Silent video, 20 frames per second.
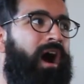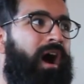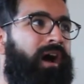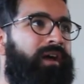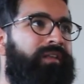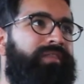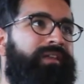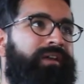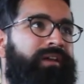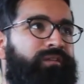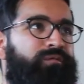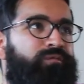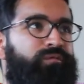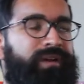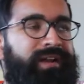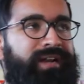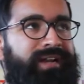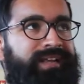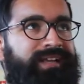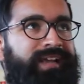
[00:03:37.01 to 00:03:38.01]
I think
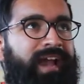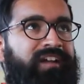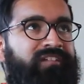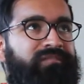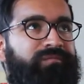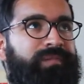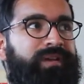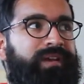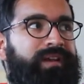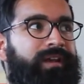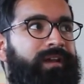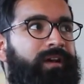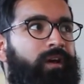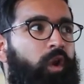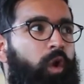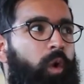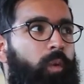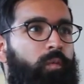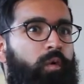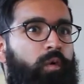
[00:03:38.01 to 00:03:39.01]
really gave me a
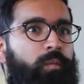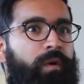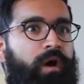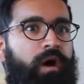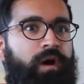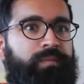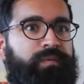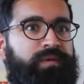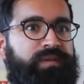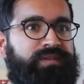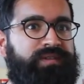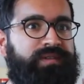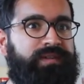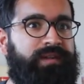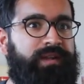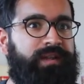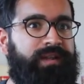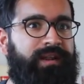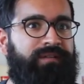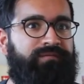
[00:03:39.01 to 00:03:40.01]
lot more purpose
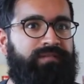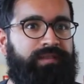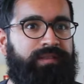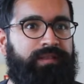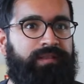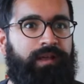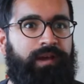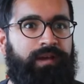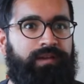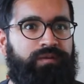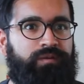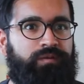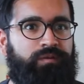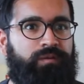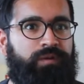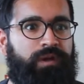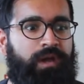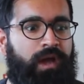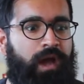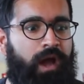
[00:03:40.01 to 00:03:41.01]
in everything that I do.